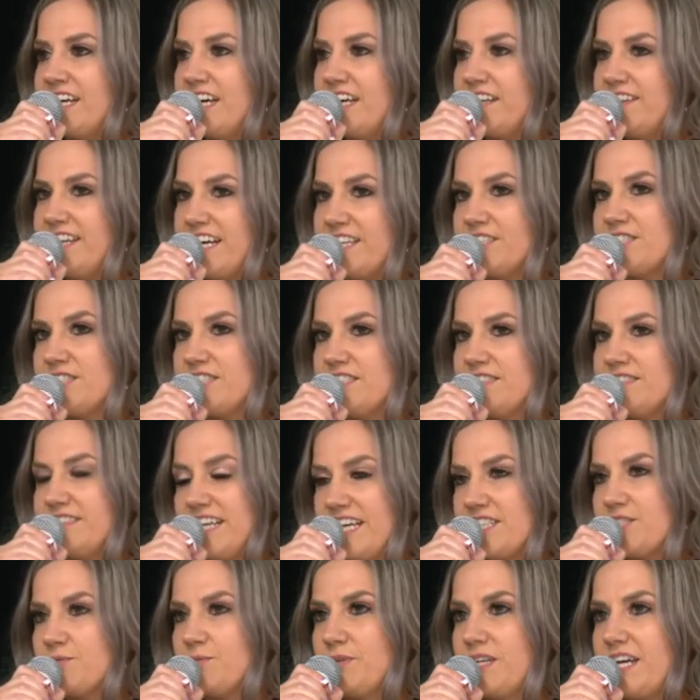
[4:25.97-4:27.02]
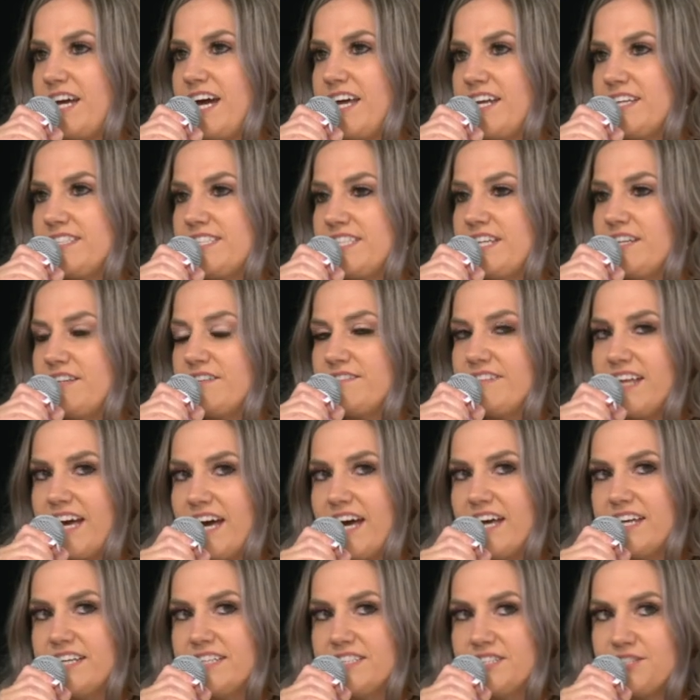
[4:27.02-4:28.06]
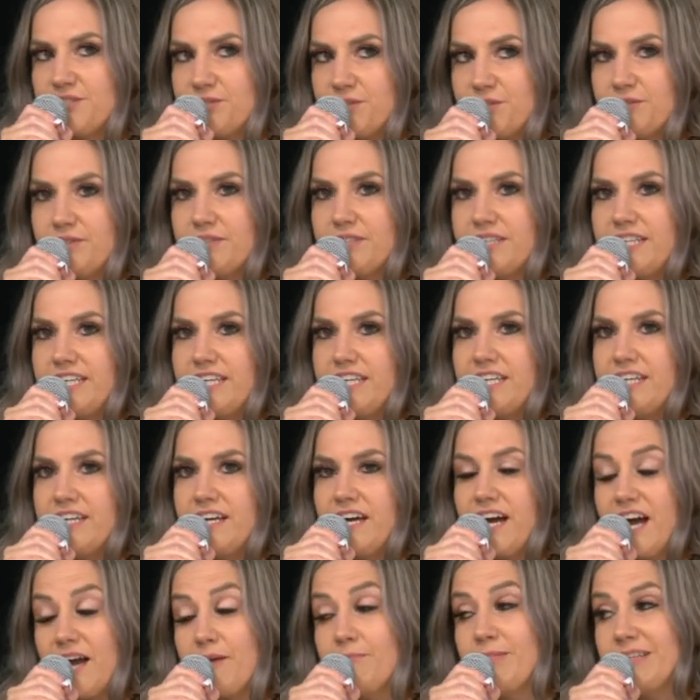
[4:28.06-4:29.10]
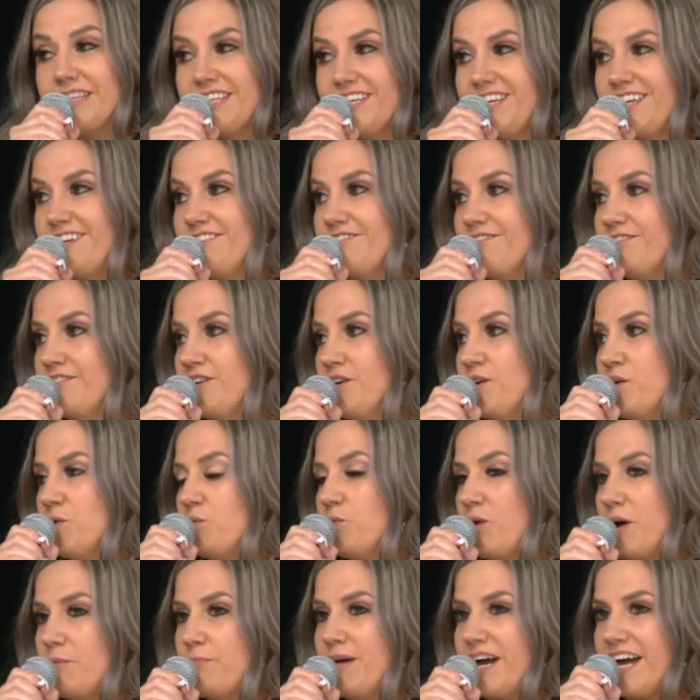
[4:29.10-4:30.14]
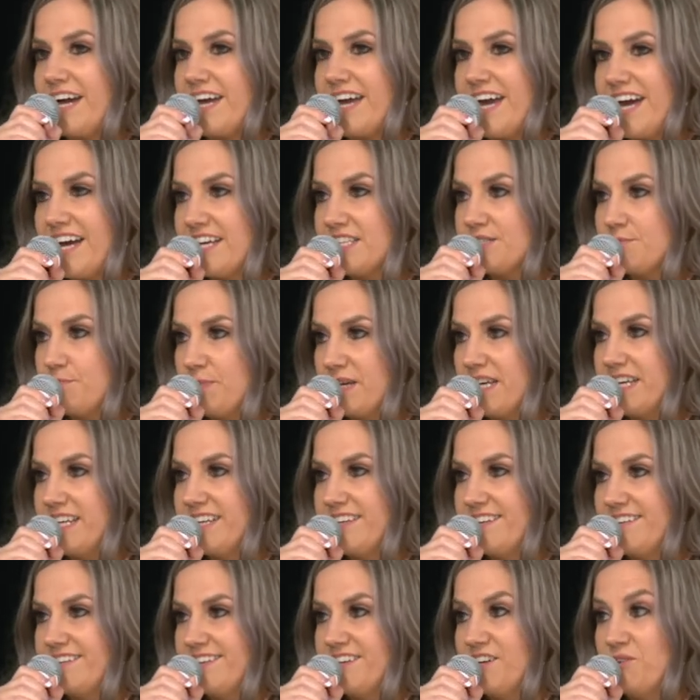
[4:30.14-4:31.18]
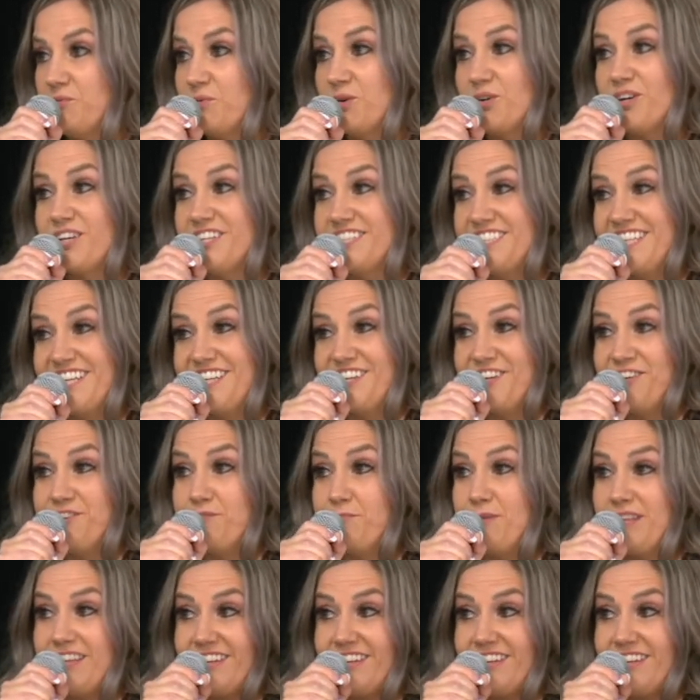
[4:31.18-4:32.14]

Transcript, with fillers: That's, that's what got us here. That is truly, I believe, why B A C has been and will continue to be